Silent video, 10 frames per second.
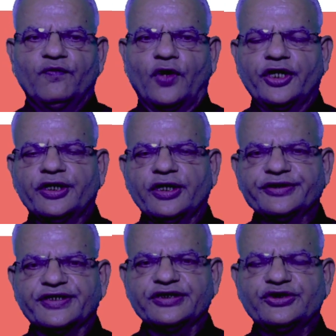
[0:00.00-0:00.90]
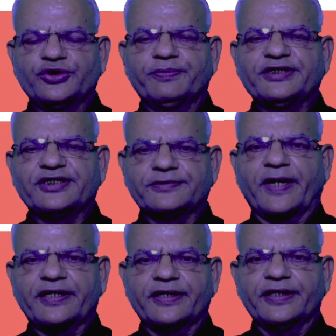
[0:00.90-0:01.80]
Follicular cyst should be
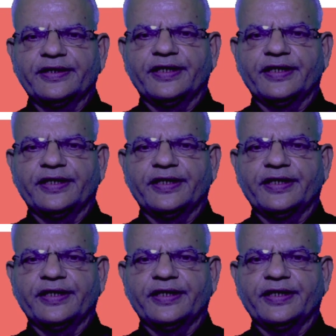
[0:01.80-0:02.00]
suspected